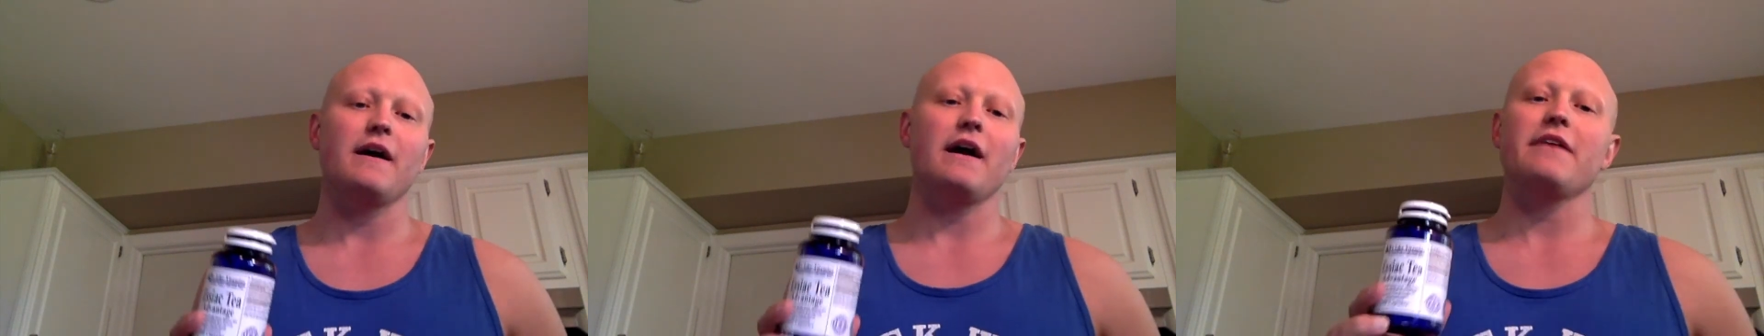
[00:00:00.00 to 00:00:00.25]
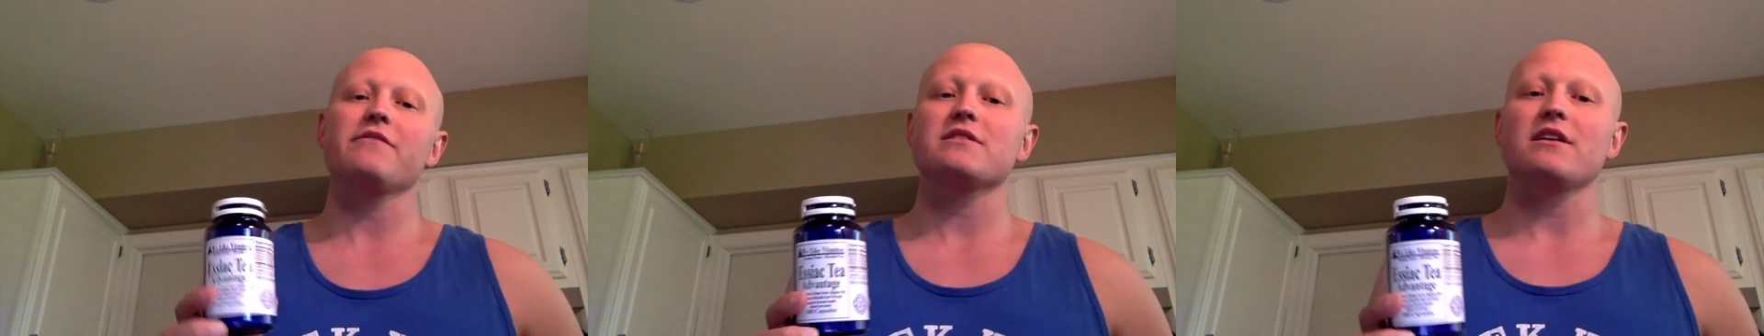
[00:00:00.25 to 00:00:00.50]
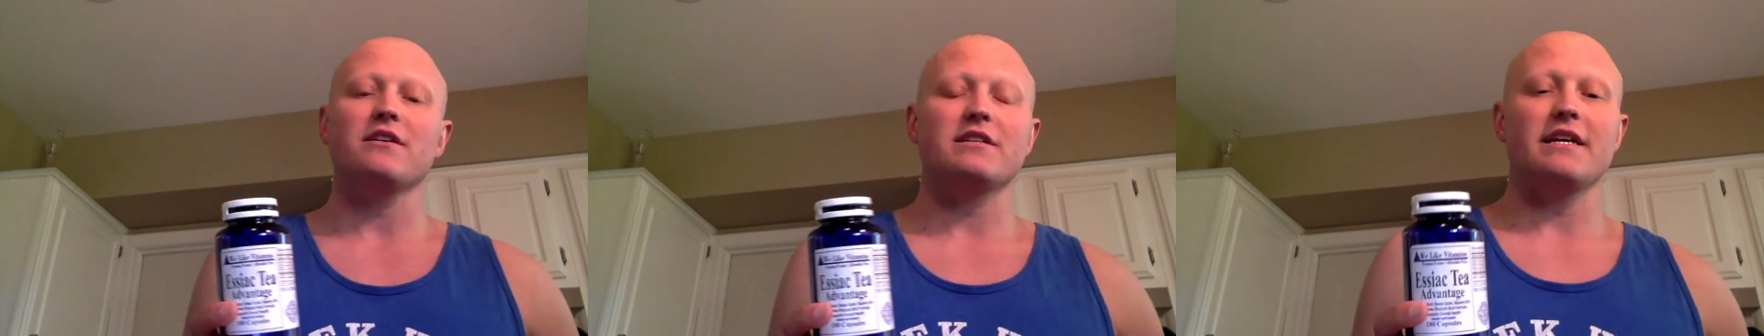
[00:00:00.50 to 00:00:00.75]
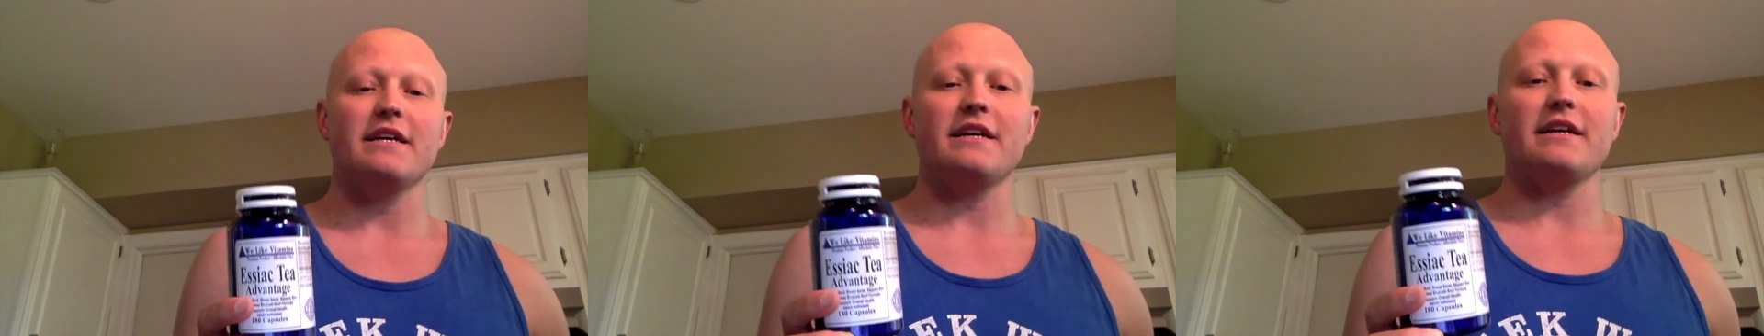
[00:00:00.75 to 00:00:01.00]
I haven't started
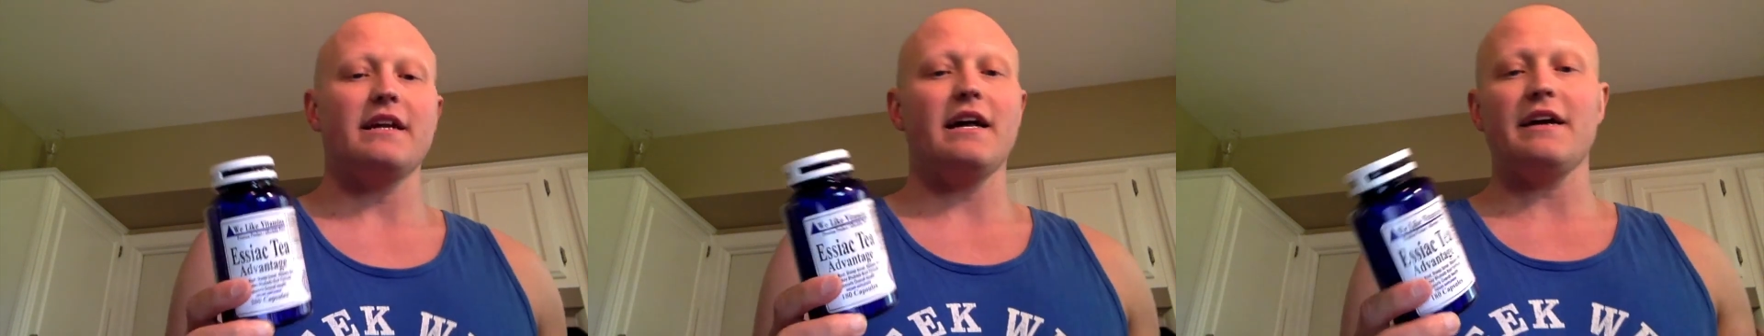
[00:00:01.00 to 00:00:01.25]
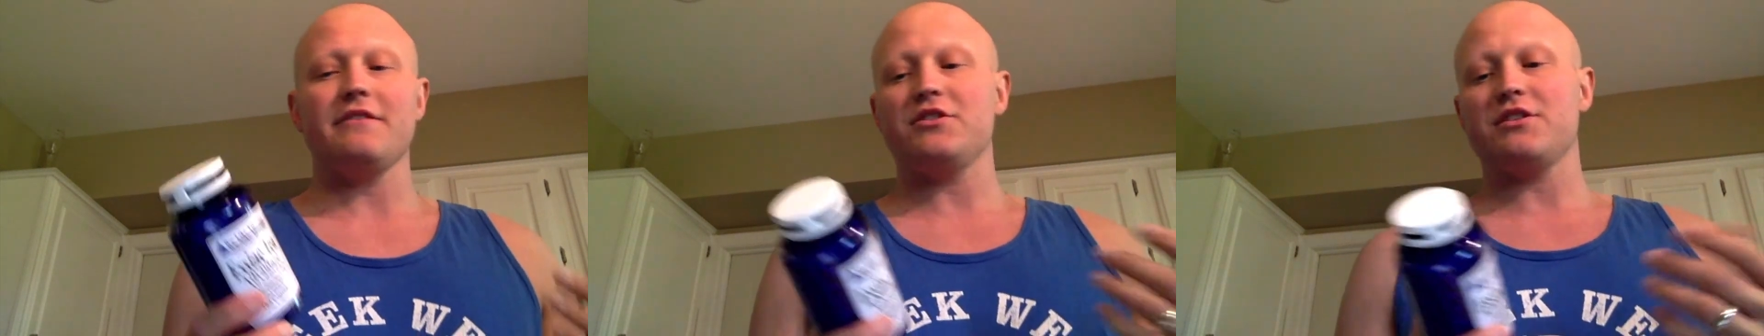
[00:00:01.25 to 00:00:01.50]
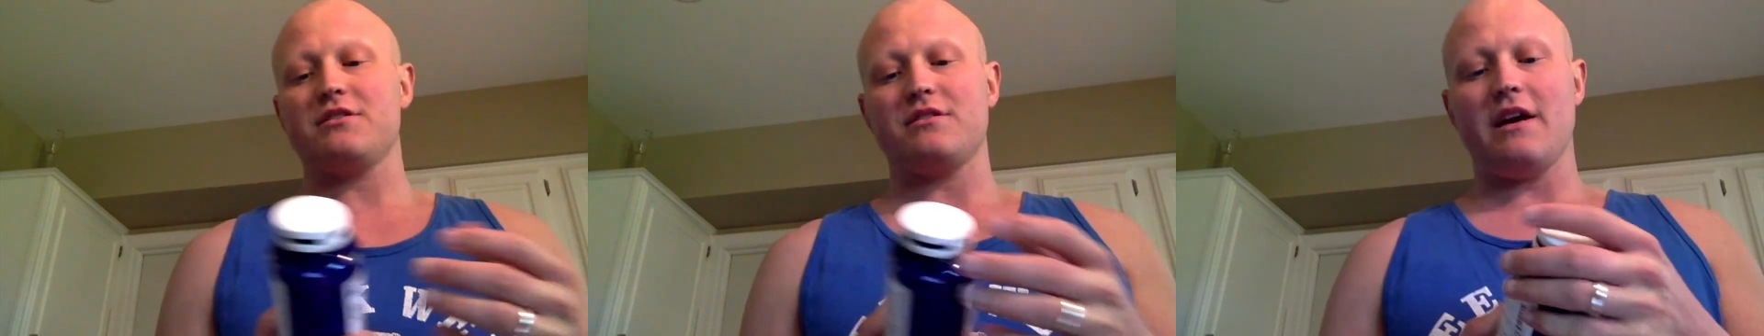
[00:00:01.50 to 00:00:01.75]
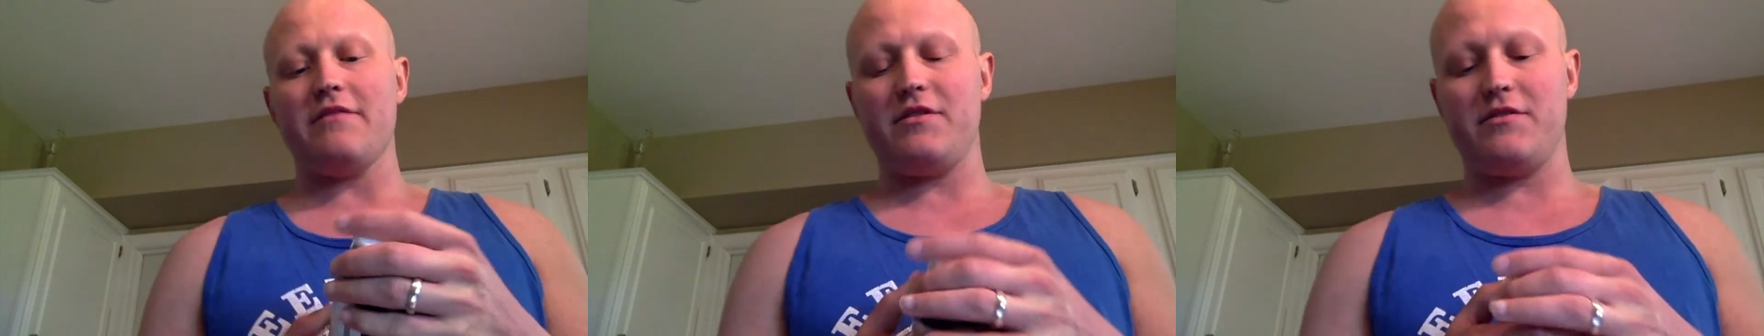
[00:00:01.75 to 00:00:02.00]
taking it. I just
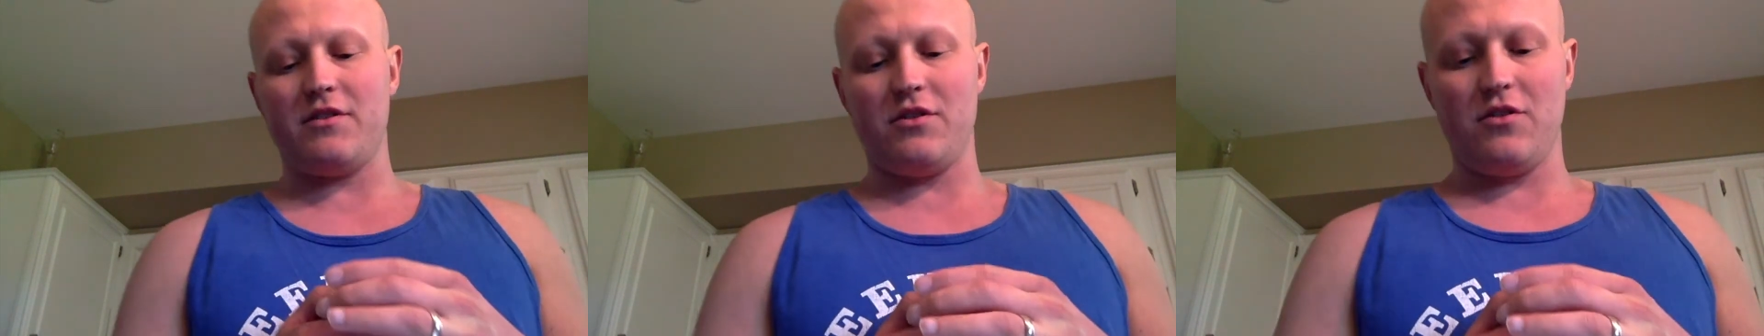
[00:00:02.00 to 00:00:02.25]
haven't even